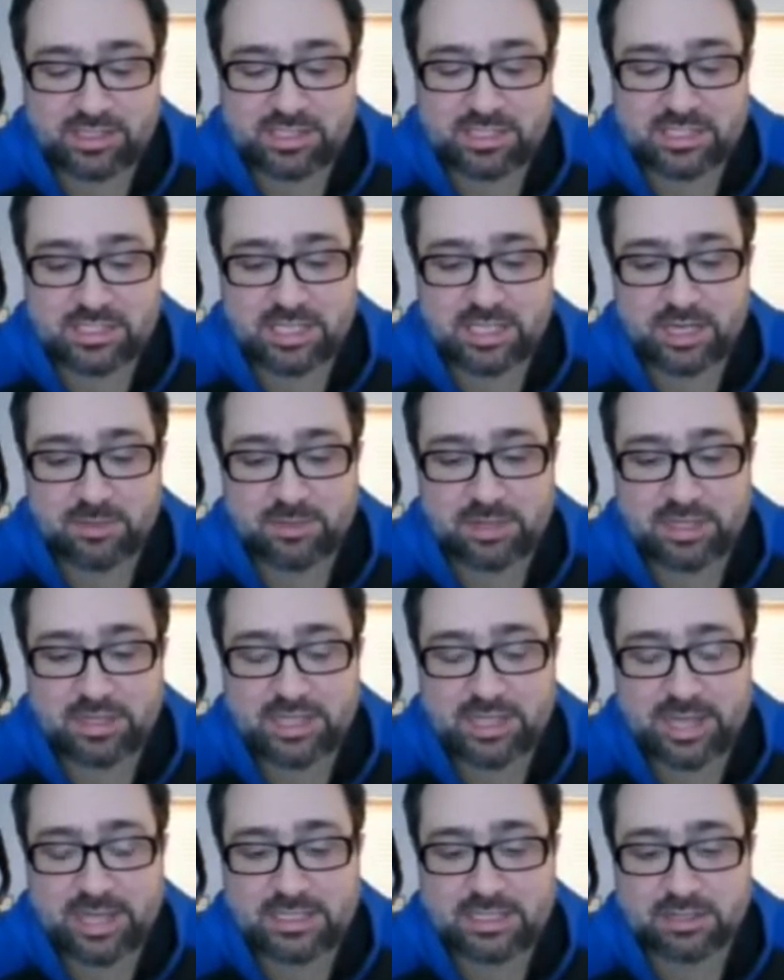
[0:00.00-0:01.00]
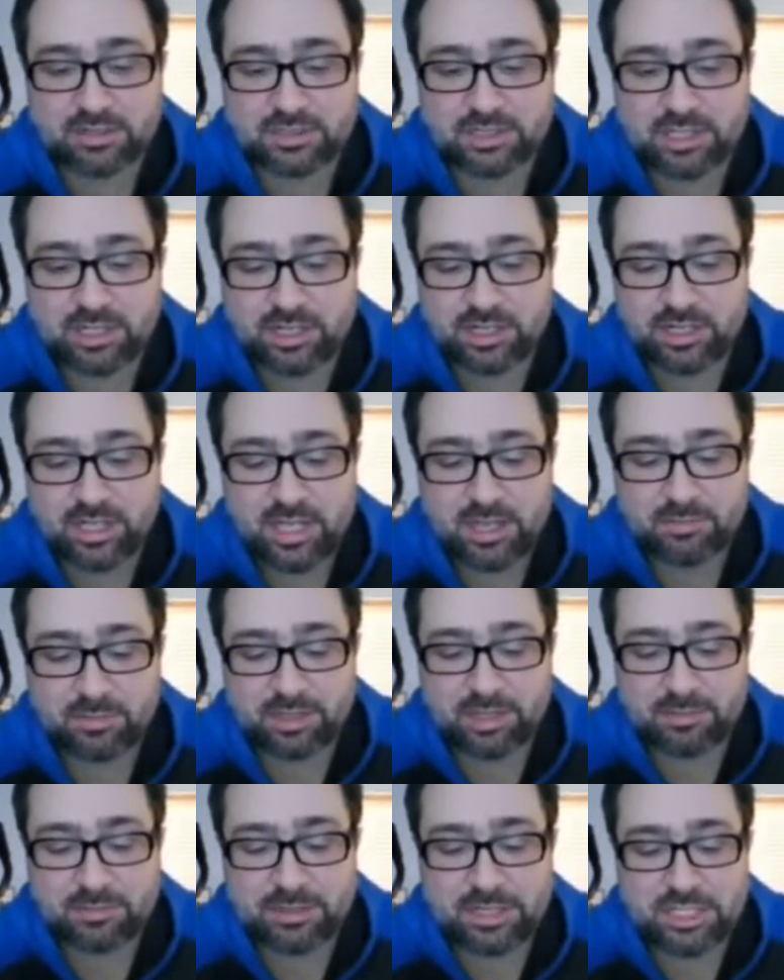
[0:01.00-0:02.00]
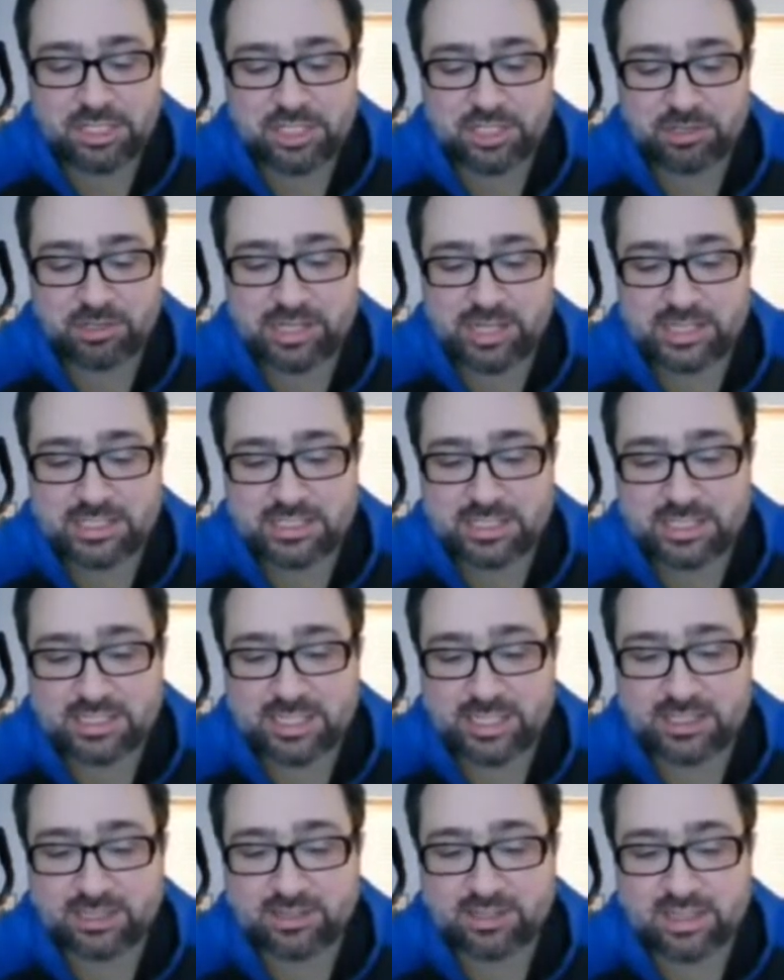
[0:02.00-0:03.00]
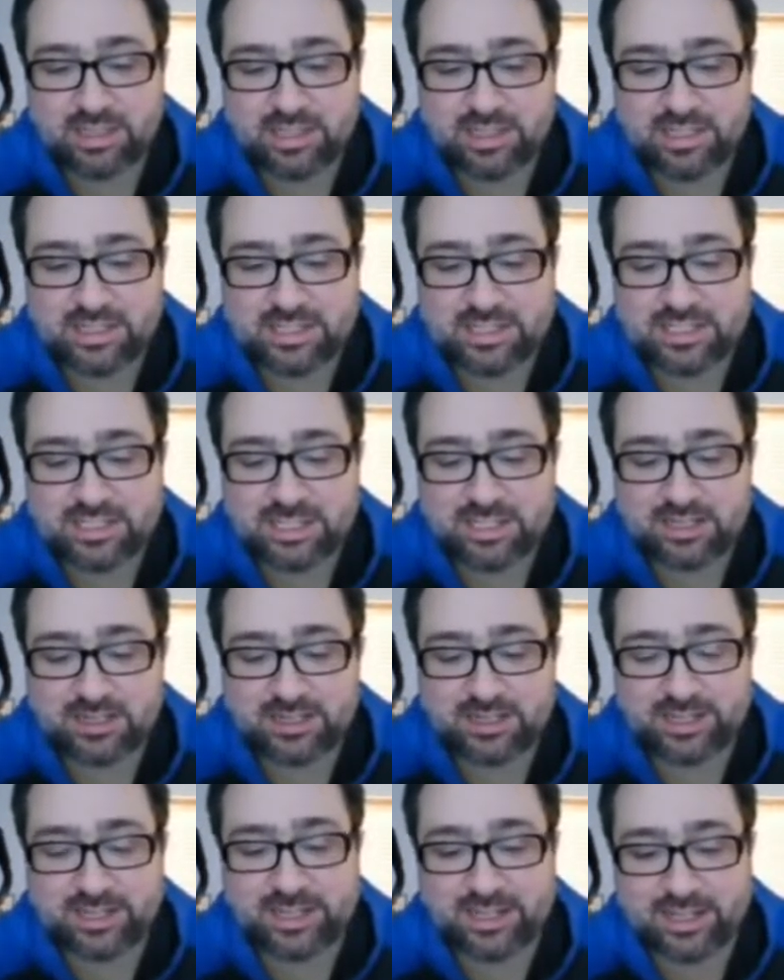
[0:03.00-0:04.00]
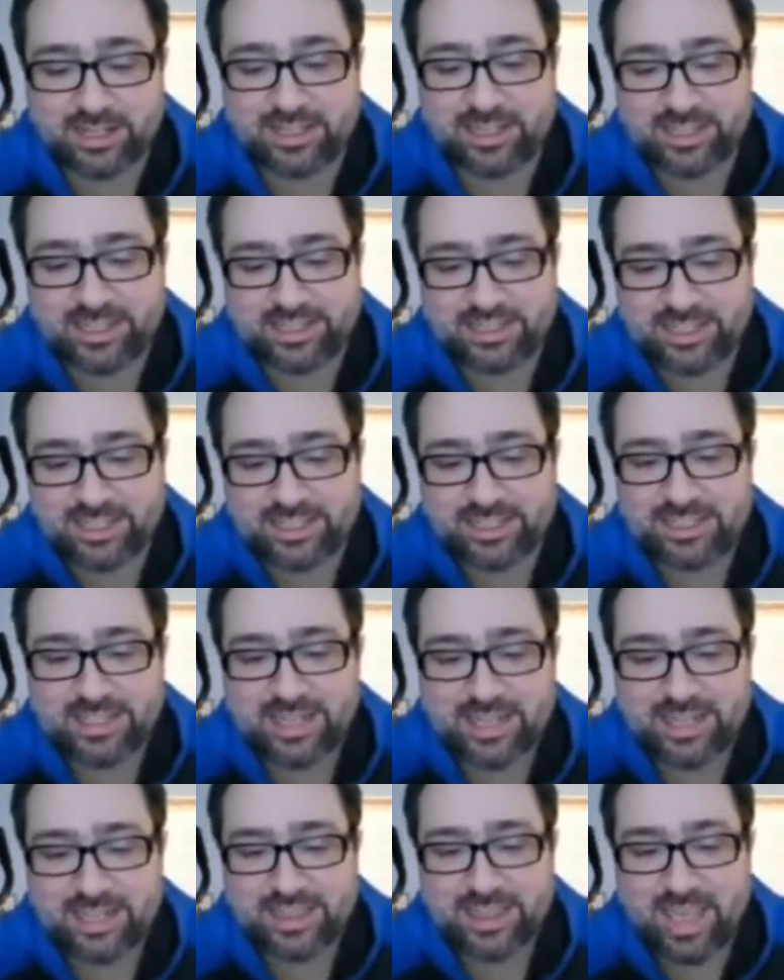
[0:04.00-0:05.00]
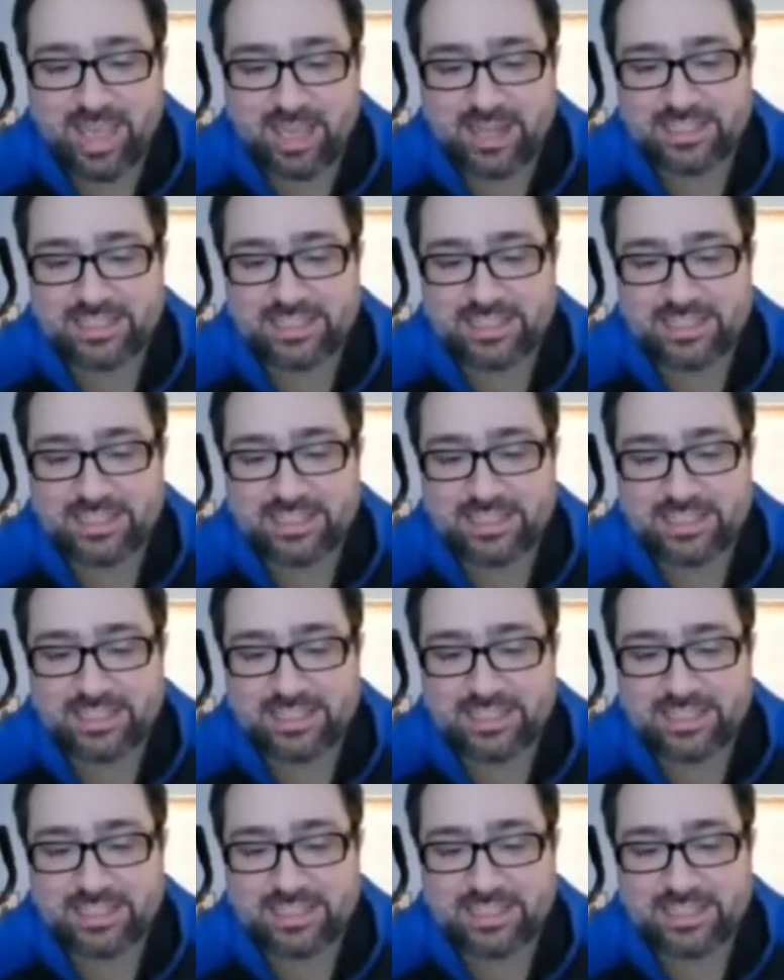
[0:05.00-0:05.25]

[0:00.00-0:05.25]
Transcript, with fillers: this is going to be the ideal turn. But let me just show you guys this. Like, look at this sticker. That